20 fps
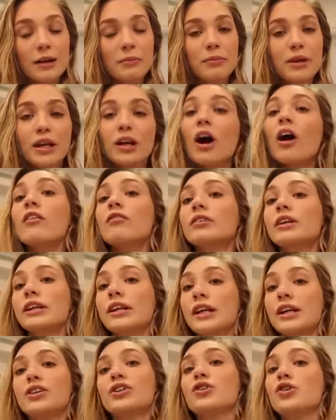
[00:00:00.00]
and being
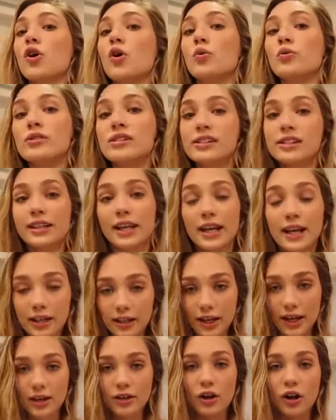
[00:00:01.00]
confident in your own
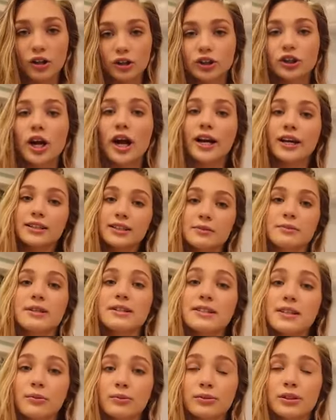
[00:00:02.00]
skin and not trying to
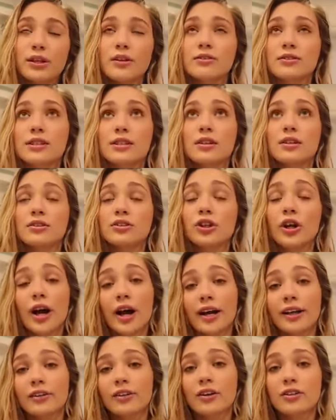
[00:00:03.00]
be someone else and
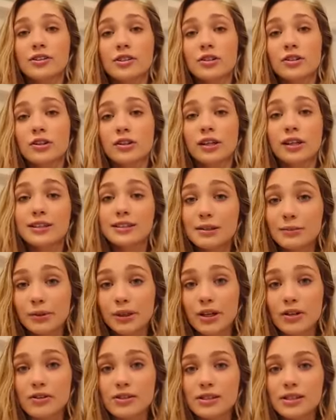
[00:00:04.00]
trying not to look like
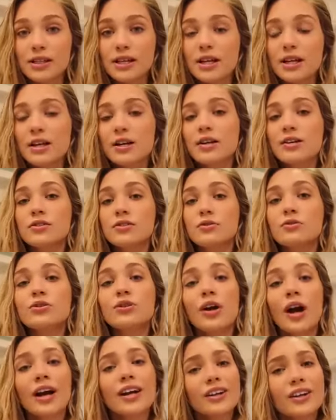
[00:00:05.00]
someone else. So
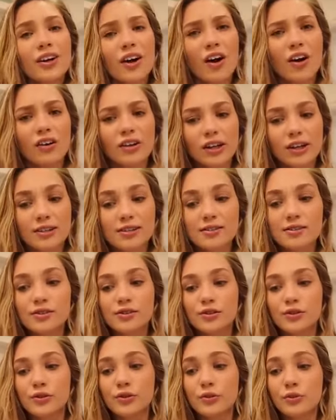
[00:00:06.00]
try your
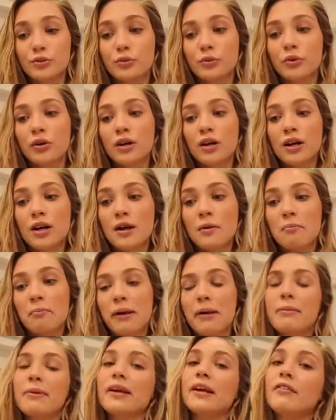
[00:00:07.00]
hardest to
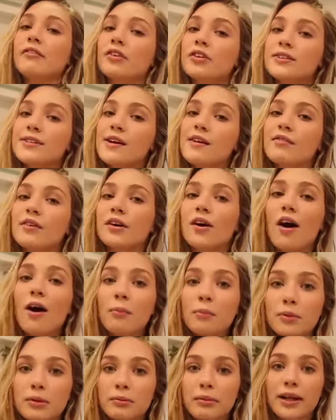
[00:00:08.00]
maybe give yourself a
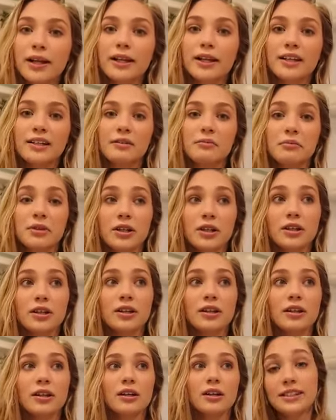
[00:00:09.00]
compliment in the
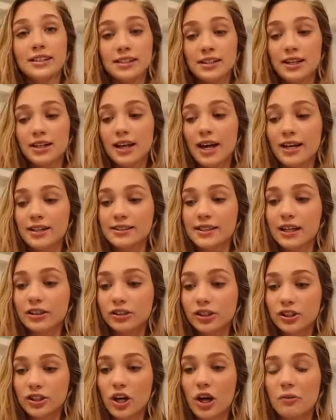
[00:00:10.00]
mirror. Sia has
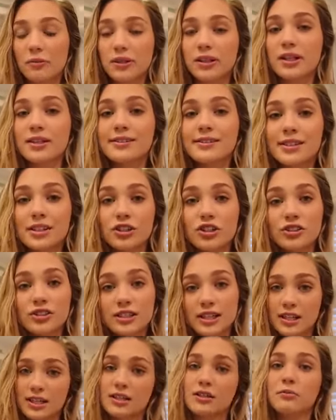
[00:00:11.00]
actually taught me this, so
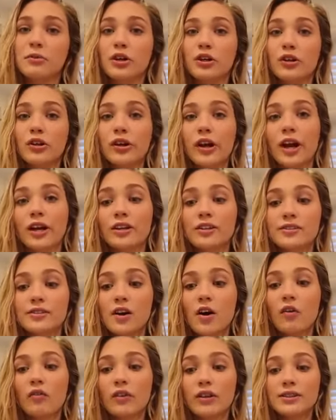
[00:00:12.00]
just sit in the mirror and look at
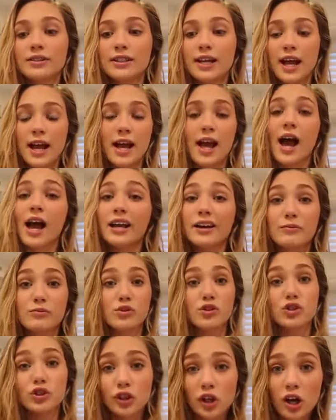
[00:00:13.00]
yourself and say, I am
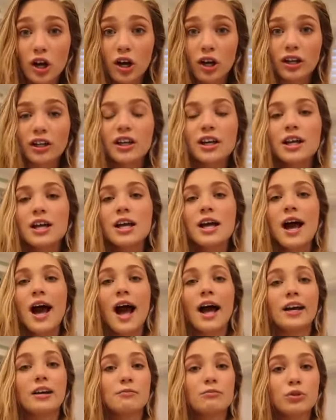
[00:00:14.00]
strong,
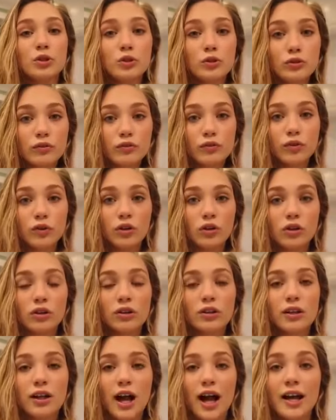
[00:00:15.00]
I am
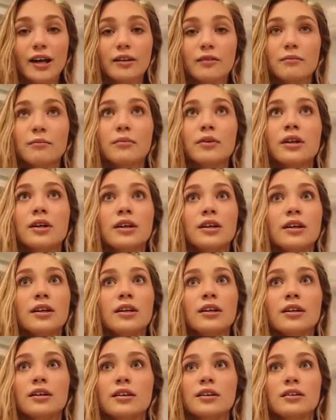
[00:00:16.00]
beautiful, I am
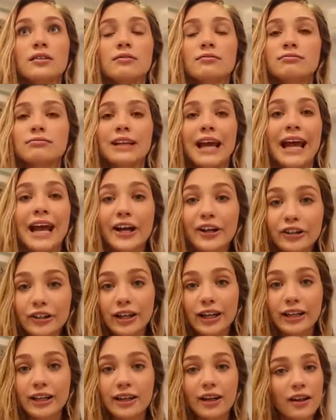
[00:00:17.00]

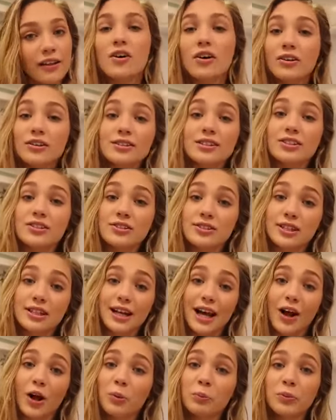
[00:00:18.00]
caring. Honestly, just
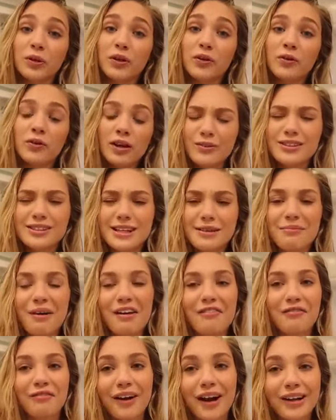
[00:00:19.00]
gonna help you. I would say
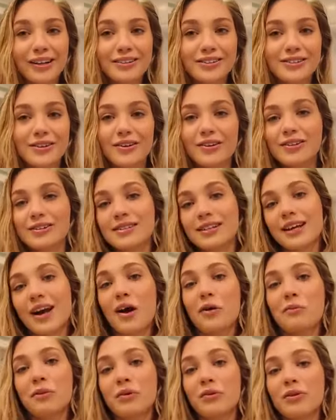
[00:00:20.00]
my friends honestly
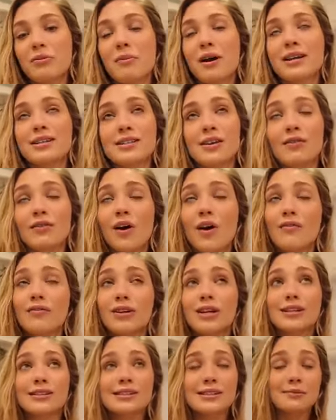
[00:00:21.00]
help me with my
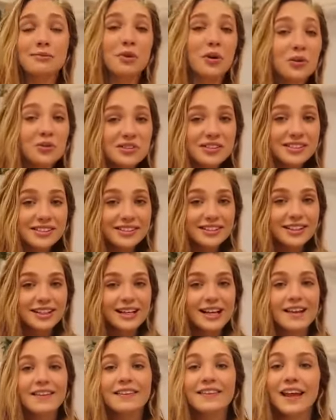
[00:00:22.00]
self-confidence the most.
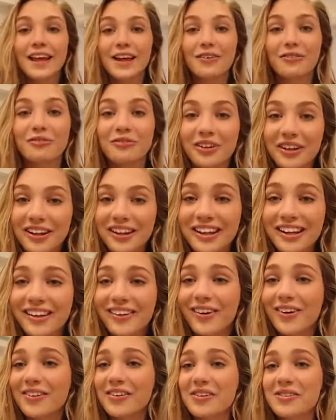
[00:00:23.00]
They
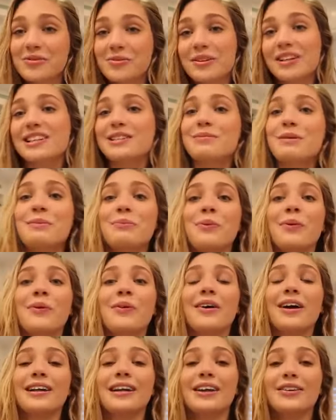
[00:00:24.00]
really are the sweetest
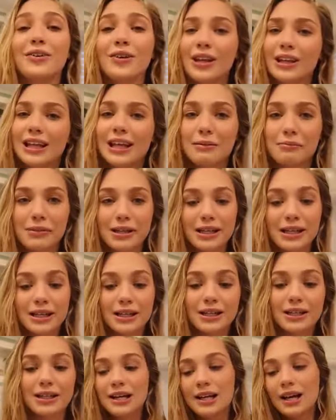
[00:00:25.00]
people and I know that they mean
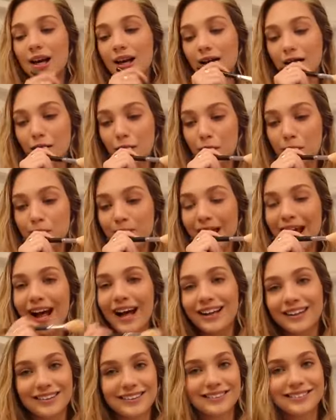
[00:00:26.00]
it. Um,
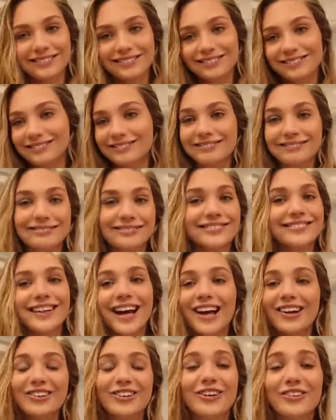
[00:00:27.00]
yeah,
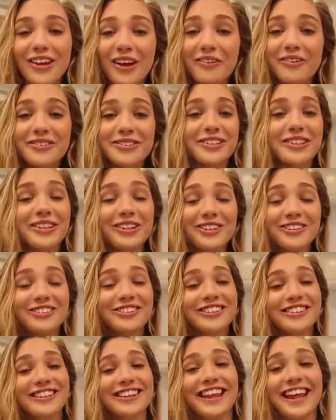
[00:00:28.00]
I don't know, that was a
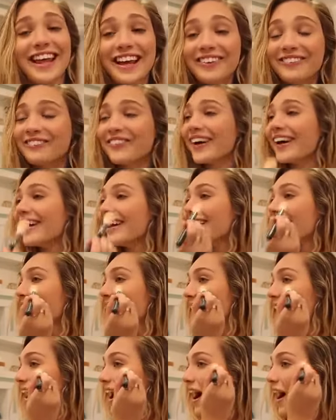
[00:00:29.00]
huge thing, but
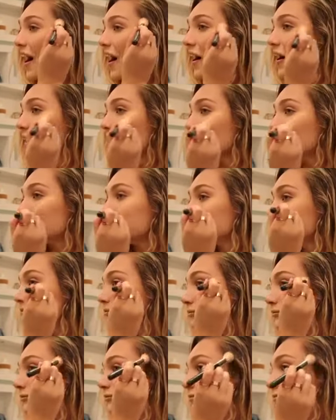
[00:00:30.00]

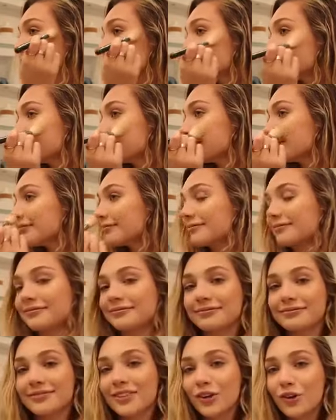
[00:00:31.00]
um,
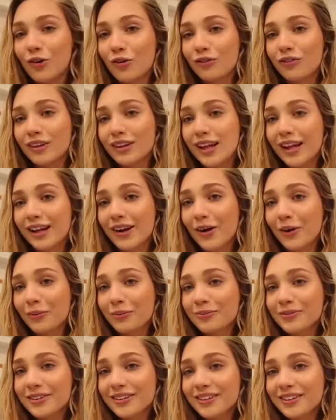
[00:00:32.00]
hopefully that
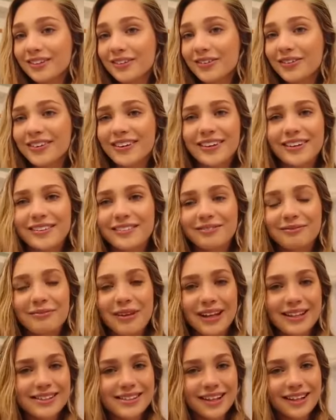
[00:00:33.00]
helped or
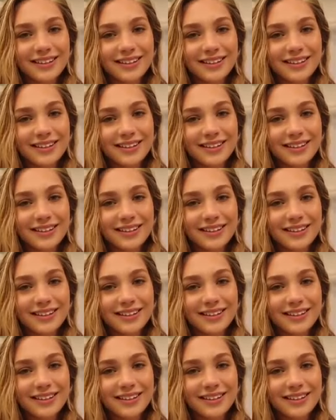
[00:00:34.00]
made